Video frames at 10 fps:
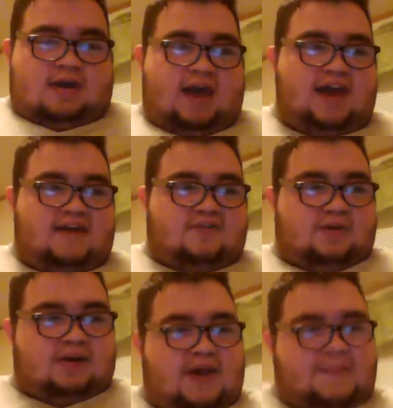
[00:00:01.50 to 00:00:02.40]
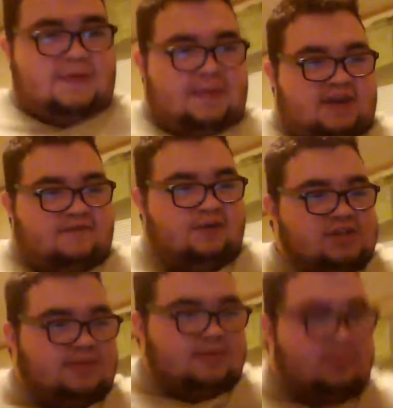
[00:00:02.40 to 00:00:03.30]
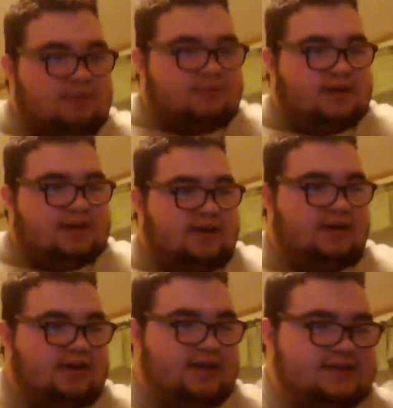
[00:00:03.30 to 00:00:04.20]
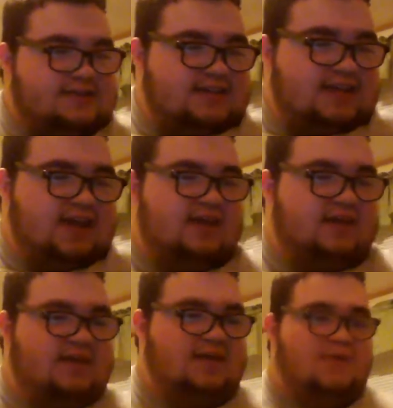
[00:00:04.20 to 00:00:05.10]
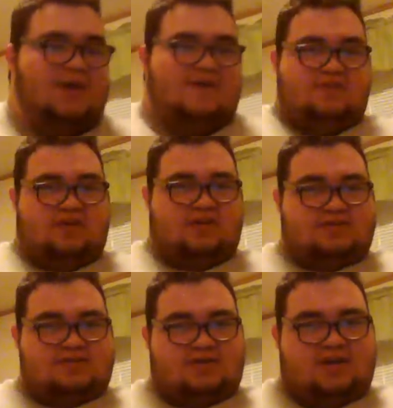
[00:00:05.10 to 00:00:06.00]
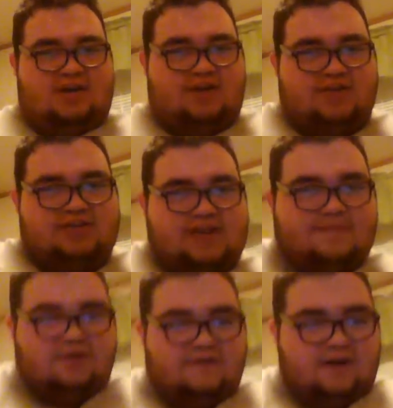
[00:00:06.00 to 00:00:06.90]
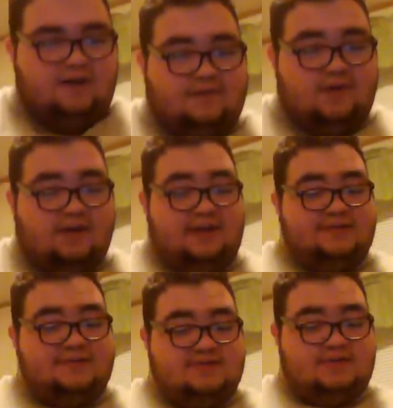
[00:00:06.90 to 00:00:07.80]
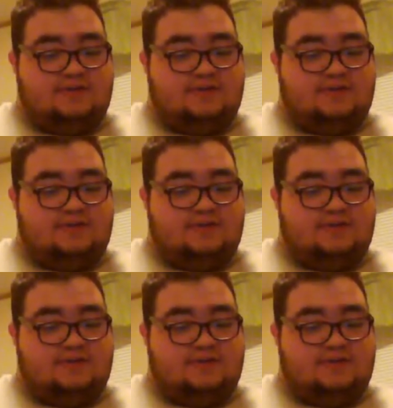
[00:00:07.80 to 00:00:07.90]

Hey everyone, EpicMan14111 here, and today we have another deck profile for you guys.